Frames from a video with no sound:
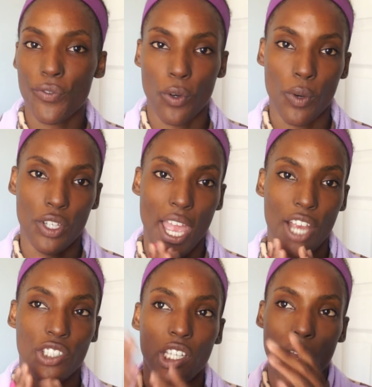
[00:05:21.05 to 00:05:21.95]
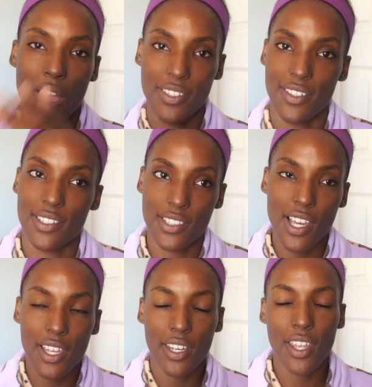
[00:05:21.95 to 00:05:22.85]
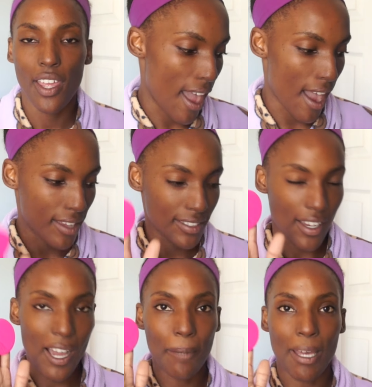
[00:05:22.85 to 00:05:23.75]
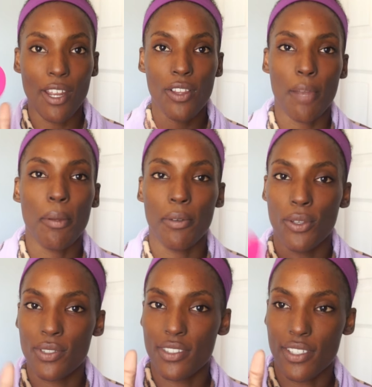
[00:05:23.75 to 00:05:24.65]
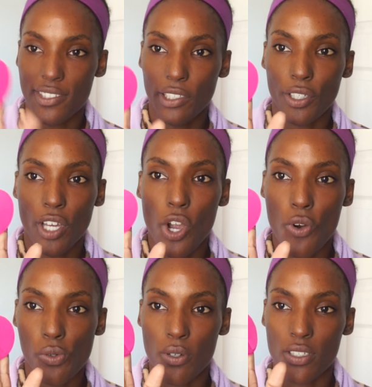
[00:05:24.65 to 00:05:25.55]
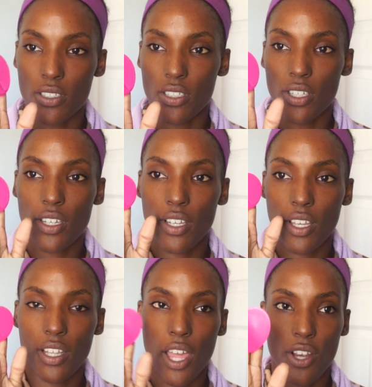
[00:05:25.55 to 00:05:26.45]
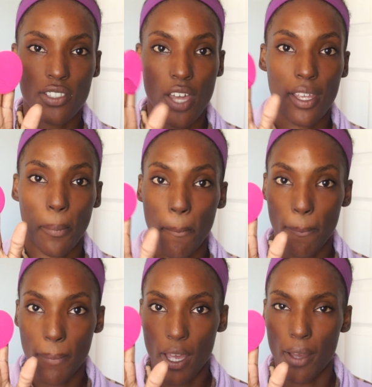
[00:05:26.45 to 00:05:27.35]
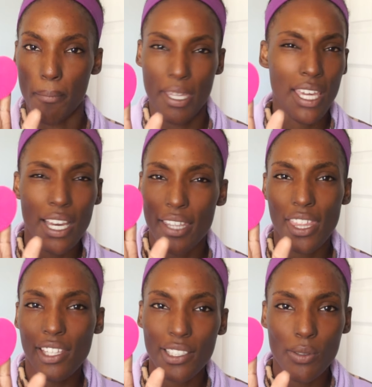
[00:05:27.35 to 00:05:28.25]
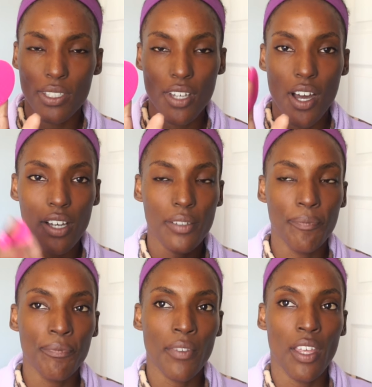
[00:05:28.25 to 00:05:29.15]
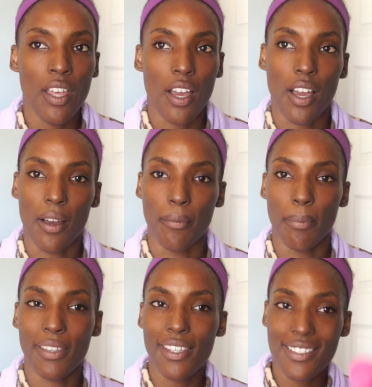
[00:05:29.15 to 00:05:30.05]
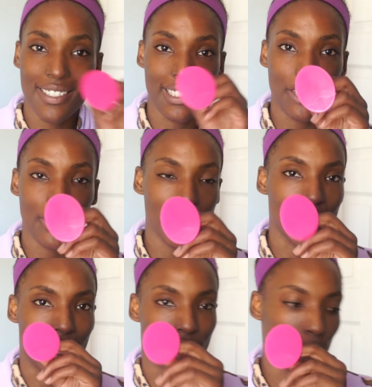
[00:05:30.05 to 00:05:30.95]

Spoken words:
for when I actually go out into the sun. And I know a lot of people use the silicone Clarisonic Mia, I think that's what it's called. But this is literally like